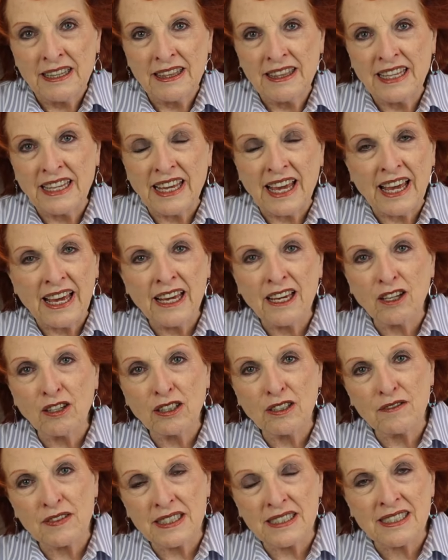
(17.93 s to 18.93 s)
the
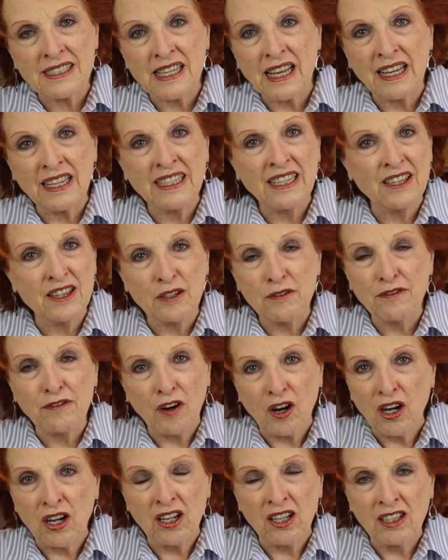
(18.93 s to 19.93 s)
angle of the sun in the
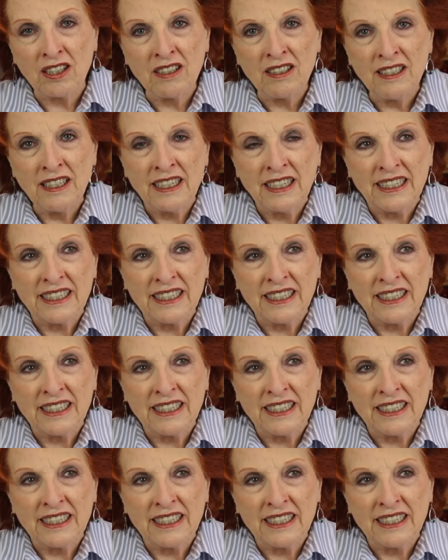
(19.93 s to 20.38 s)
fall.